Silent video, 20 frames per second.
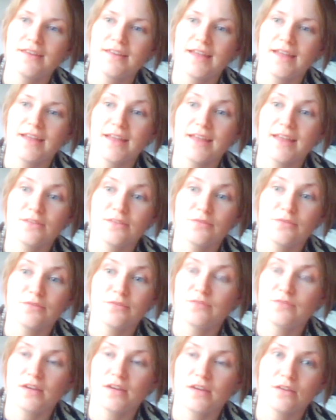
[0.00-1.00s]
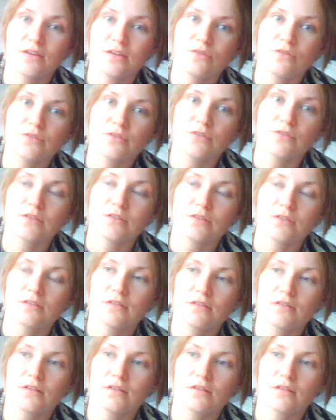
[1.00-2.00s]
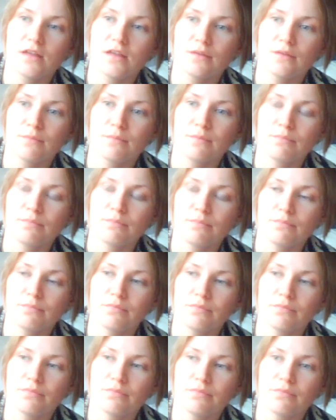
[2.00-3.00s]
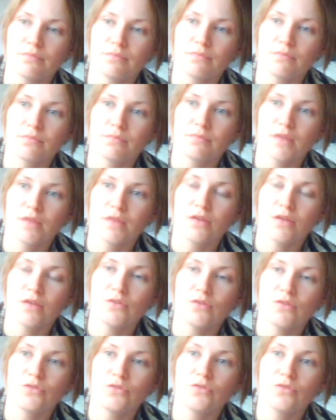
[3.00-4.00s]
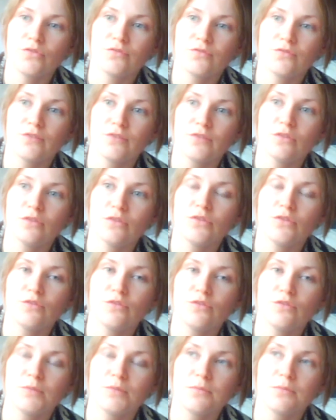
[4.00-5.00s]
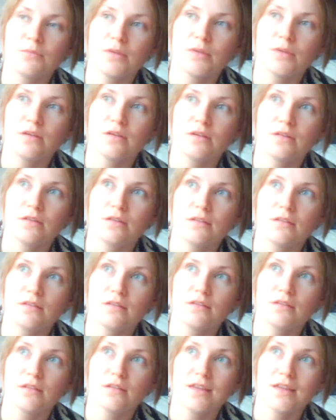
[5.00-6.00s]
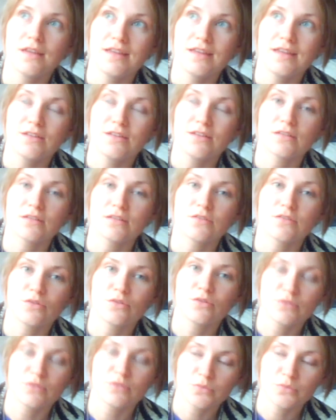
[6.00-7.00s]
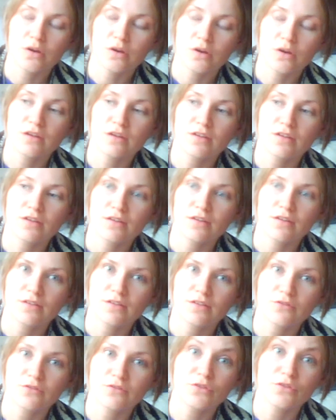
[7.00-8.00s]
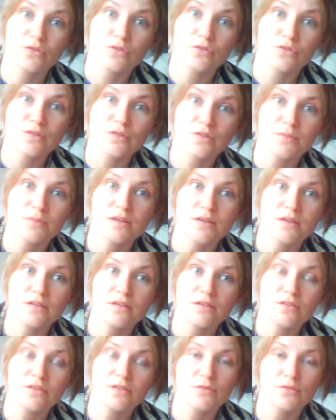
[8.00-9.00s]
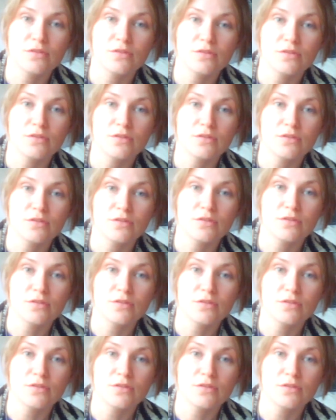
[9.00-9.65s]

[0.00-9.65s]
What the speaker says: and very often, um, how you feel you've been parented doesn't always work for you as a parent. You like, I